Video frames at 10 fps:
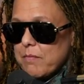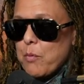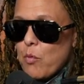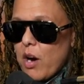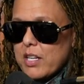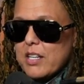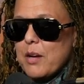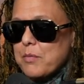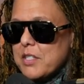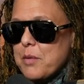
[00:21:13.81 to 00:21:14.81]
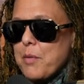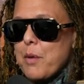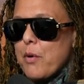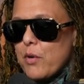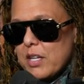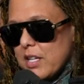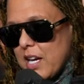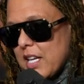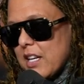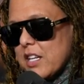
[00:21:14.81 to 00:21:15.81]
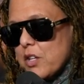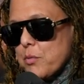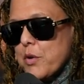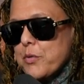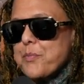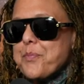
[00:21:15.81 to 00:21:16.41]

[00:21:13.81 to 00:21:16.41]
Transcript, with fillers: I'm walking and I'm seeing my pony, and then I get in kill mode.